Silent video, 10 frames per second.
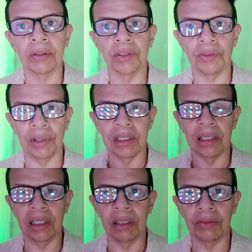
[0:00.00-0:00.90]
You're ready to
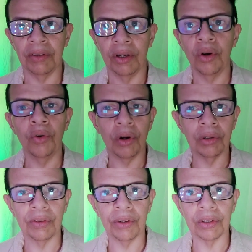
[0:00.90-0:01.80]
leave. Who
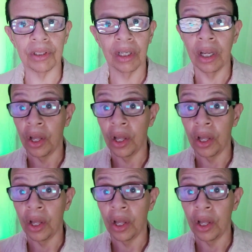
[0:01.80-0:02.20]
goes first?